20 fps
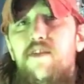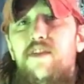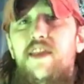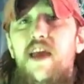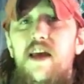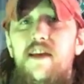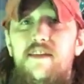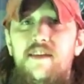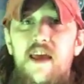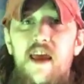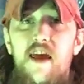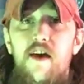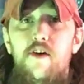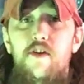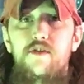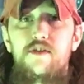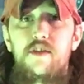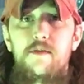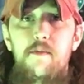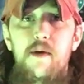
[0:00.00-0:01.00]
it that
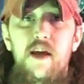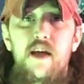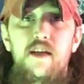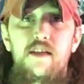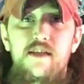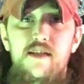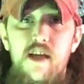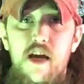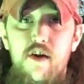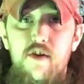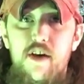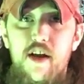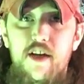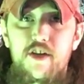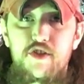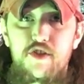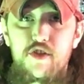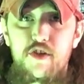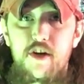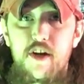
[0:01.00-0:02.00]
tail to make it sound
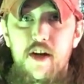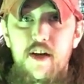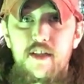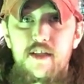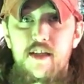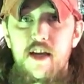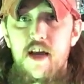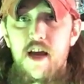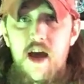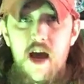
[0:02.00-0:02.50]
extra nice.